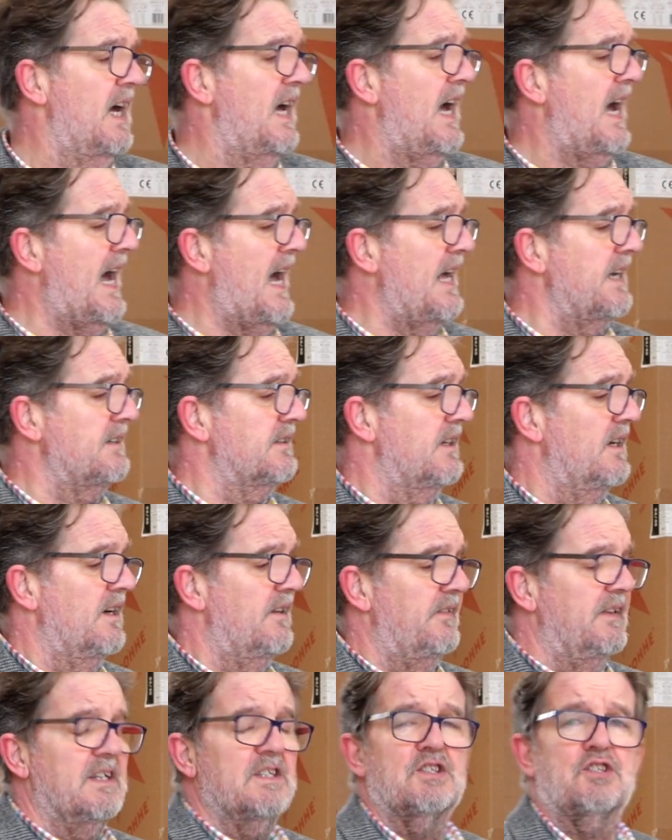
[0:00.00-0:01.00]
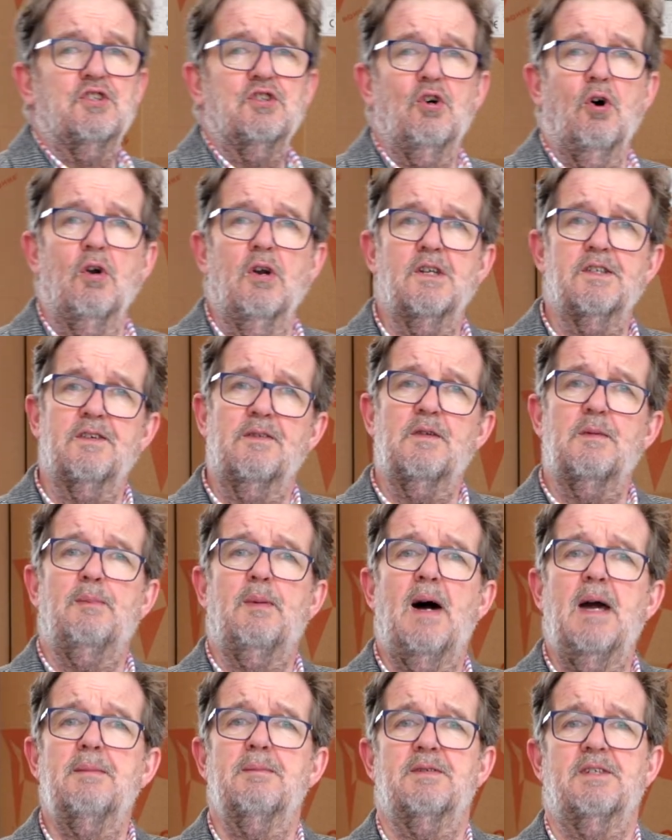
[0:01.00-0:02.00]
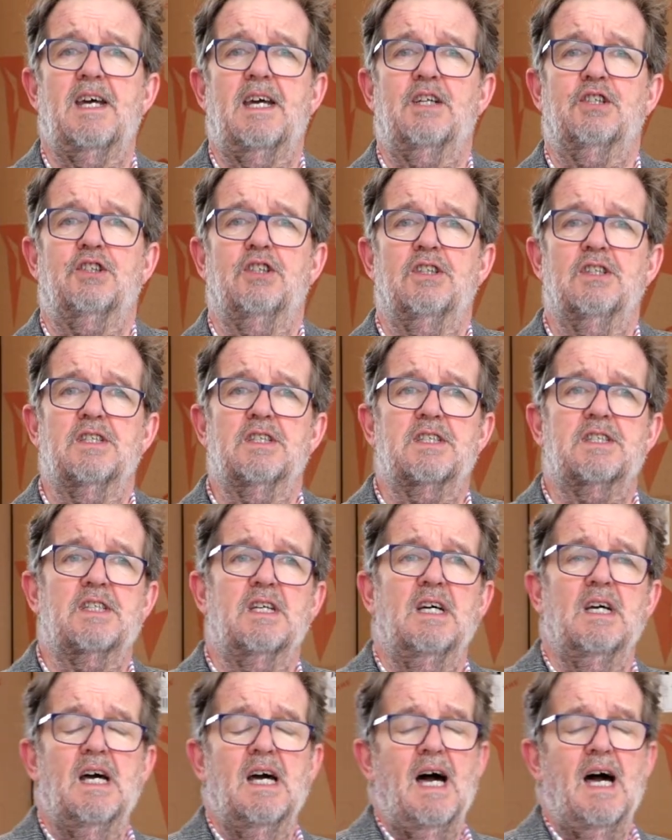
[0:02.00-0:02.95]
and the installers of the pipe sections.